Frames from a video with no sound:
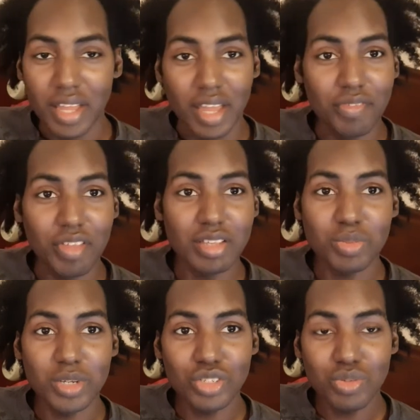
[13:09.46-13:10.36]
if that's
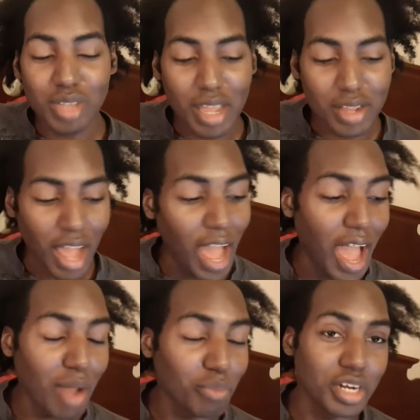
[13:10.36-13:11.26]
what you think,
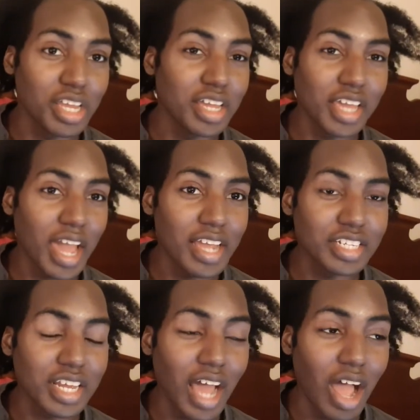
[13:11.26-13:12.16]
I wouldn't
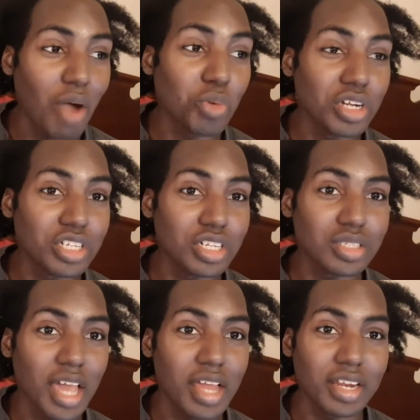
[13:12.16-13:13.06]
engage at all. I would have
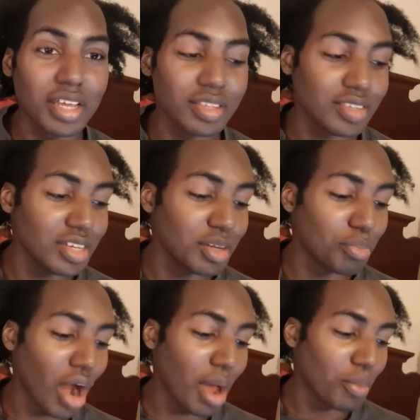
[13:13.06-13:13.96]
just sat there. See, the
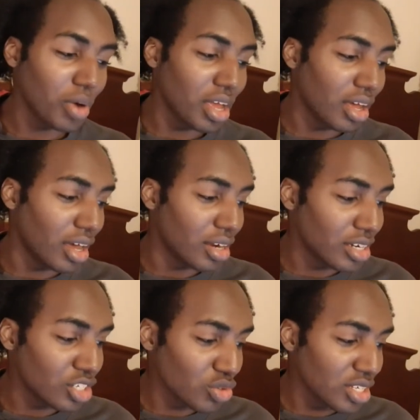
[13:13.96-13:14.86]
problem with
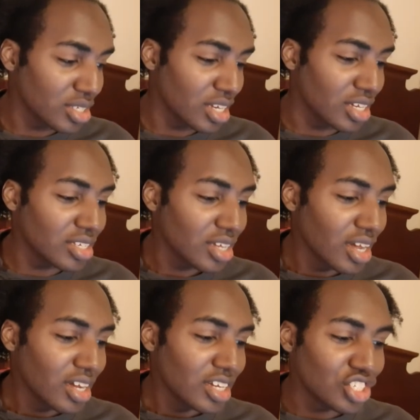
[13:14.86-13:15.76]
Latrice is
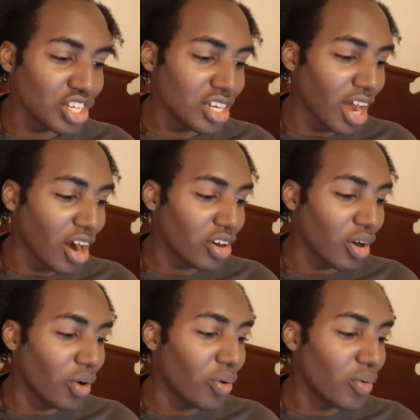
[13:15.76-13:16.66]
she darn
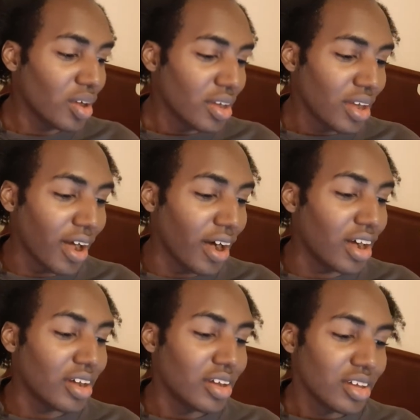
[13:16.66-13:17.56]

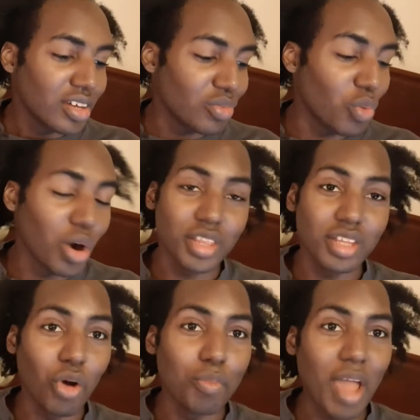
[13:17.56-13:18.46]
gone wanted to
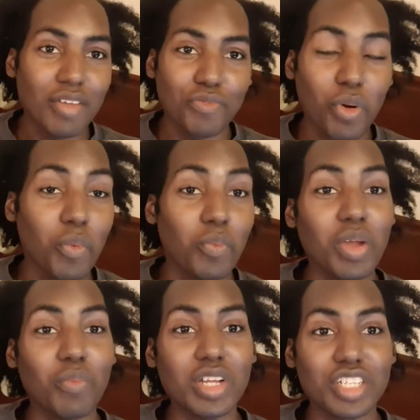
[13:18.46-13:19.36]
go back and
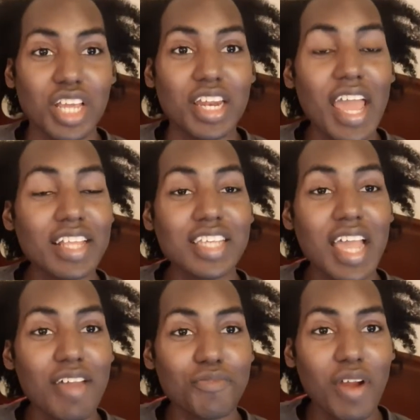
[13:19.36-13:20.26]
forth, which in that
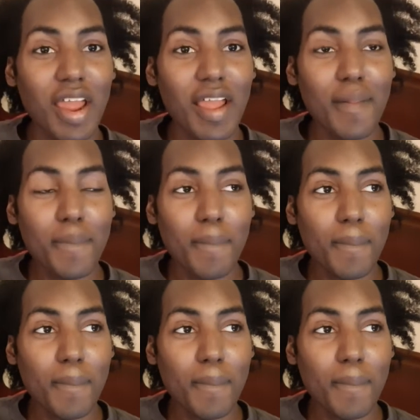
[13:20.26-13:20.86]
time frame,